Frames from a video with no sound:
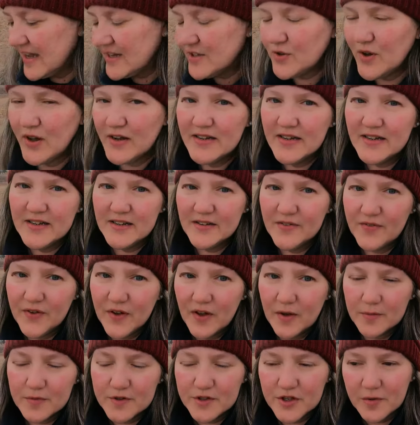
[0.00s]
So I didn't
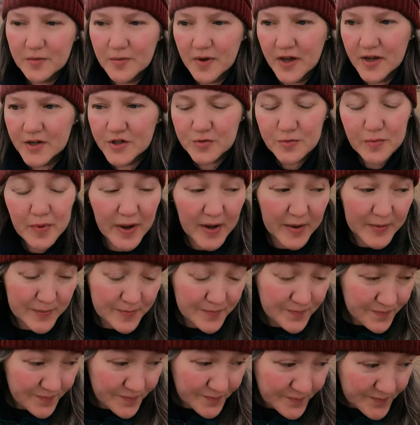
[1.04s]
film too much, but
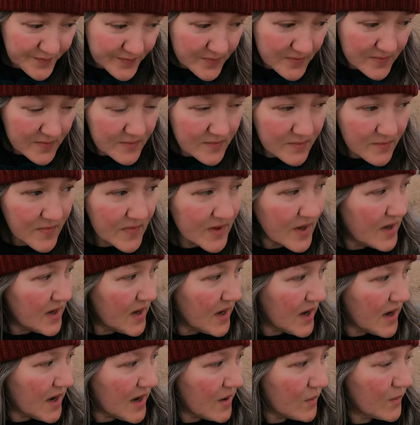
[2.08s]

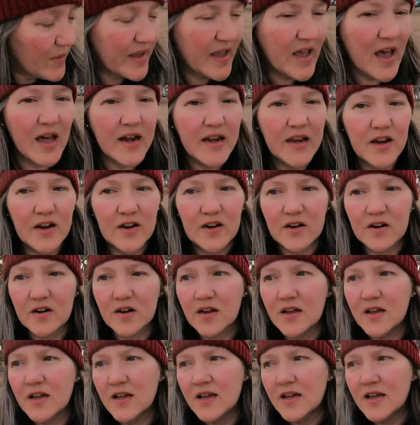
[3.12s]
we got here